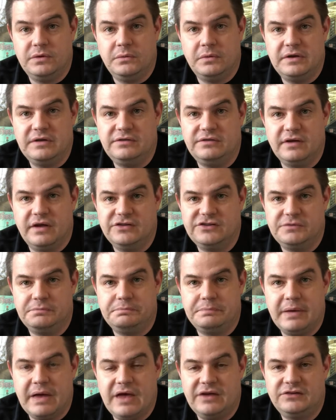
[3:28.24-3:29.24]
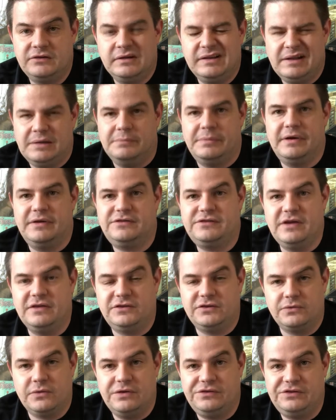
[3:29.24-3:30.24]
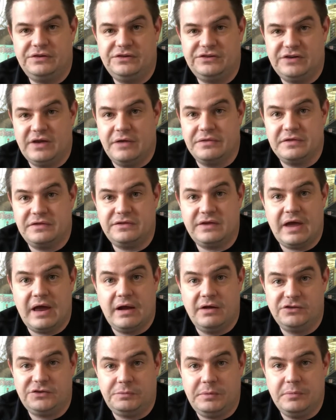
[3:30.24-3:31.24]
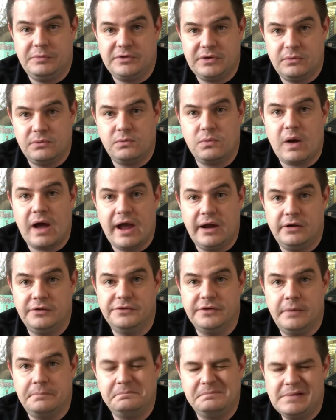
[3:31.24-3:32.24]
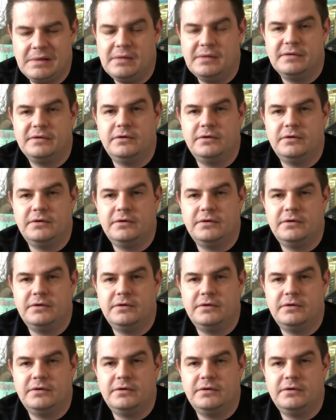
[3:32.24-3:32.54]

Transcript: what he does best, but it's interesting to see how the townspeople get riled up